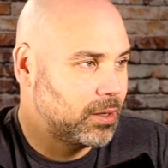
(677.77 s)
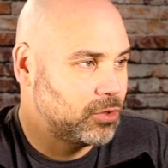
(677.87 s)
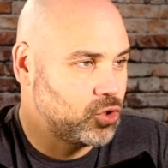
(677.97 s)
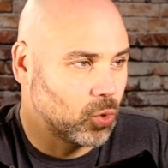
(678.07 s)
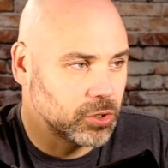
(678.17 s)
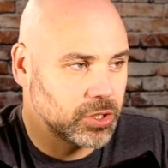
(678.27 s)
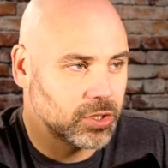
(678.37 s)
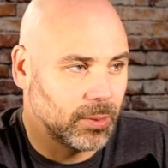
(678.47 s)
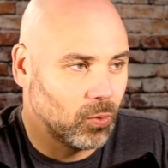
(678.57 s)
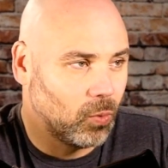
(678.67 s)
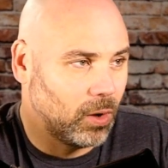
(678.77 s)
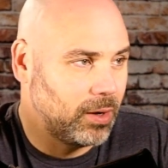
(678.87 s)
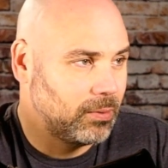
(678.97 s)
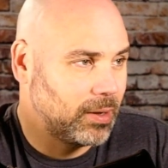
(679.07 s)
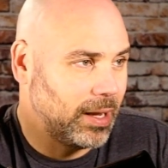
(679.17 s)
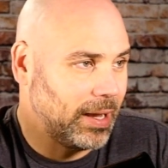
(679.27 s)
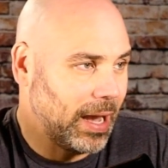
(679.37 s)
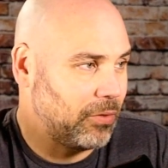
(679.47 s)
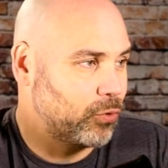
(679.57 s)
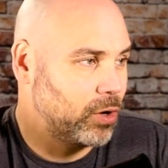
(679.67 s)
Georgia's number one
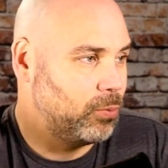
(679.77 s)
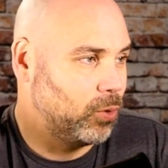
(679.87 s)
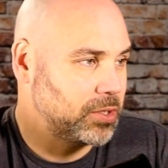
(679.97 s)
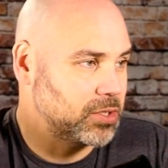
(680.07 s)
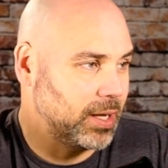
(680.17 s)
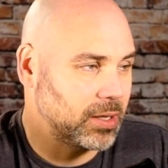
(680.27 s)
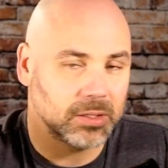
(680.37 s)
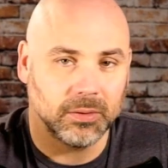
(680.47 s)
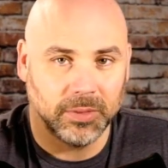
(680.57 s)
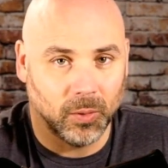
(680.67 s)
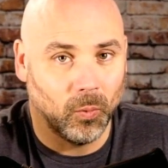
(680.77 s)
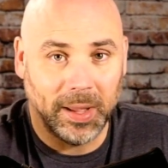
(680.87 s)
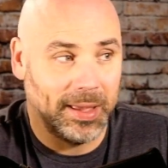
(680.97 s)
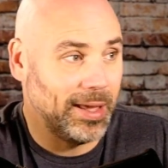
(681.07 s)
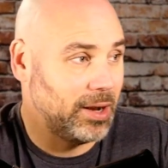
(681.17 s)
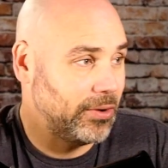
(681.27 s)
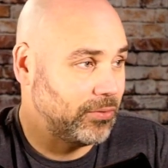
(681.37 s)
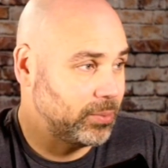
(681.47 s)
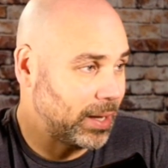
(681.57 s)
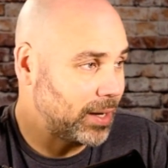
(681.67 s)
at 3.6. They're way ahead of
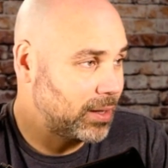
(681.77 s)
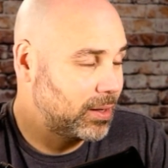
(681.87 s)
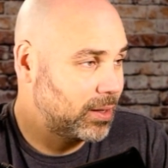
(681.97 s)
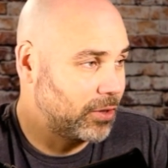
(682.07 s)
everybody.